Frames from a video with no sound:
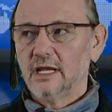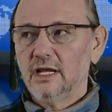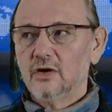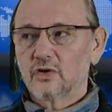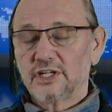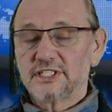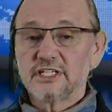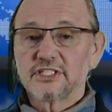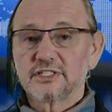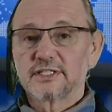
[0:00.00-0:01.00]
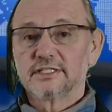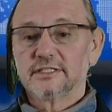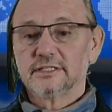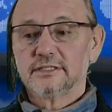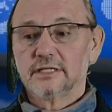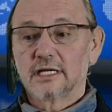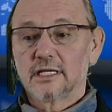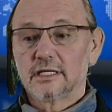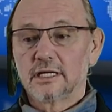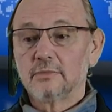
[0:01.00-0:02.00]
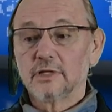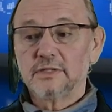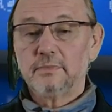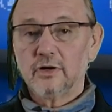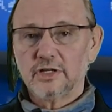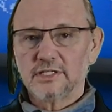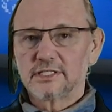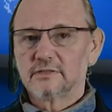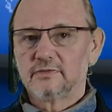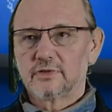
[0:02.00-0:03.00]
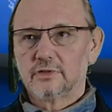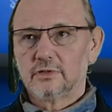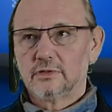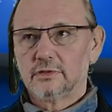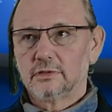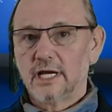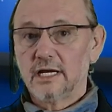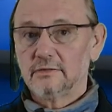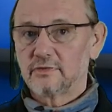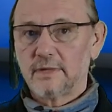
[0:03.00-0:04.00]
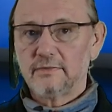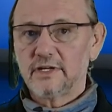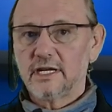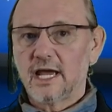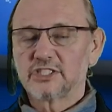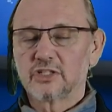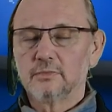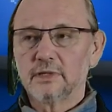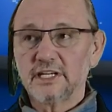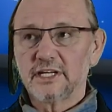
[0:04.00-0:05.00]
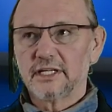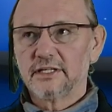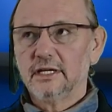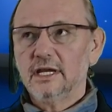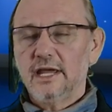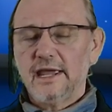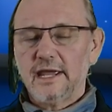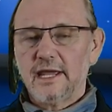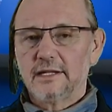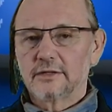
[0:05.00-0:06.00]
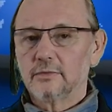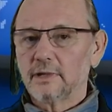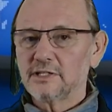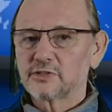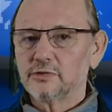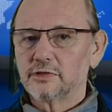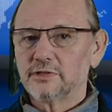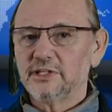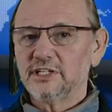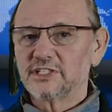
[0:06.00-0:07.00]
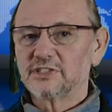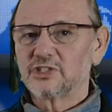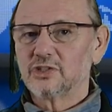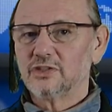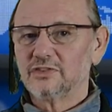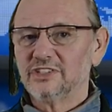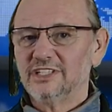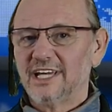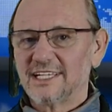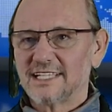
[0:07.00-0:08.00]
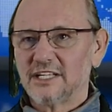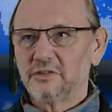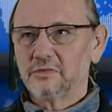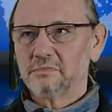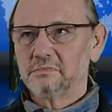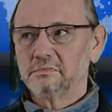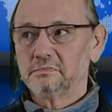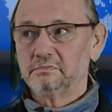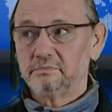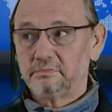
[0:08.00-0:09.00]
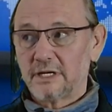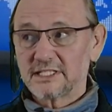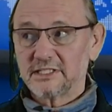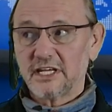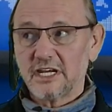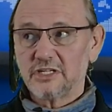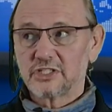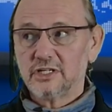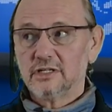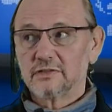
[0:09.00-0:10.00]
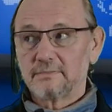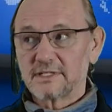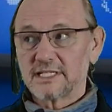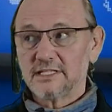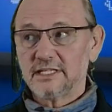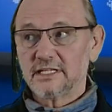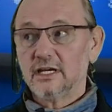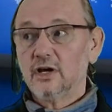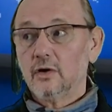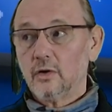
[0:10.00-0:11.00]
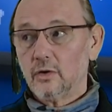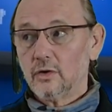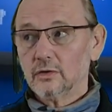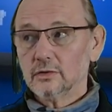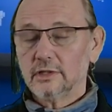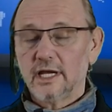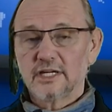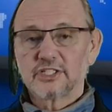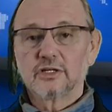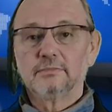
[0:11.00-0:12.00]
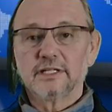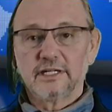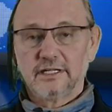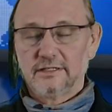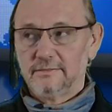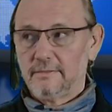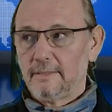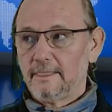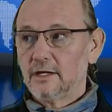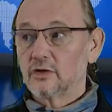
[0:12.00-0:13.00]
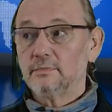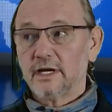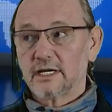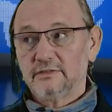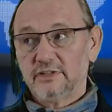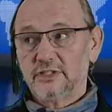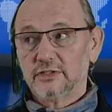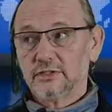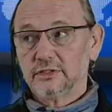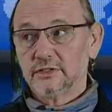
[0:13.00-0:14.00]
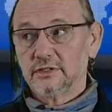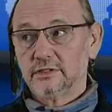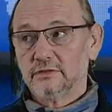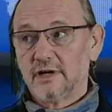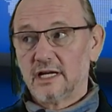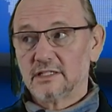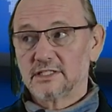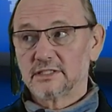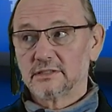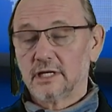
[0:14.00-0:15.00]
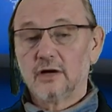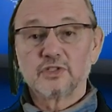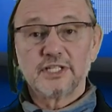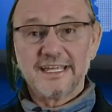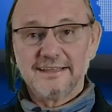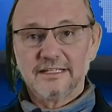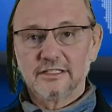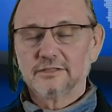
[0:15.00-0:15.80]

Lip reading: Organizations accumulate points from every action completed, and compliance score is shown as an percentage representing all action completed, compared with the ones outstanding.